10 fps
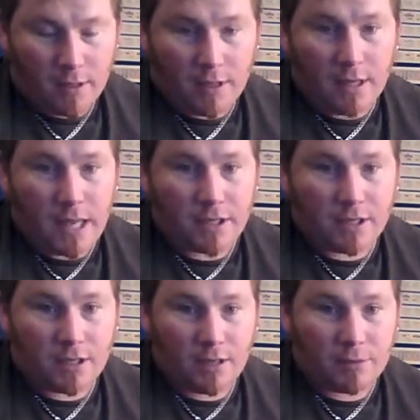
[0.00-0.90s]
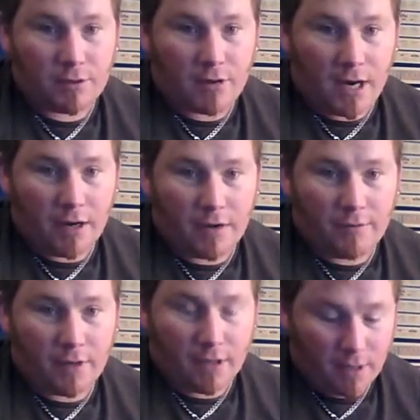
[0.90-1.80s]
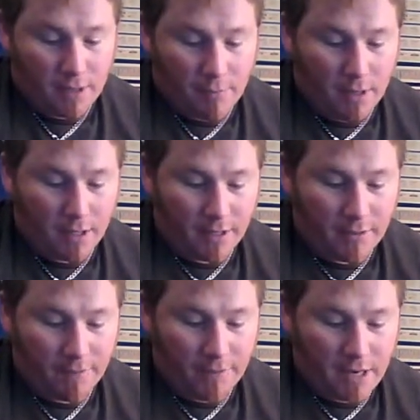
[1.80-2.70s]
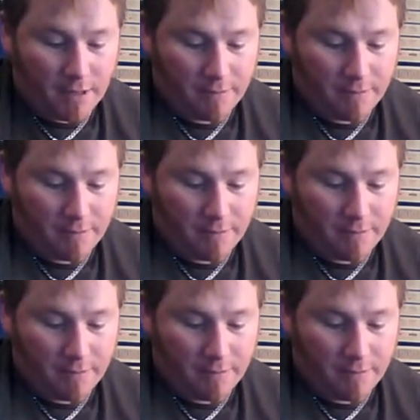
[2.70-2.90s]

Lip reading: That just slips straight over in the middle of your fret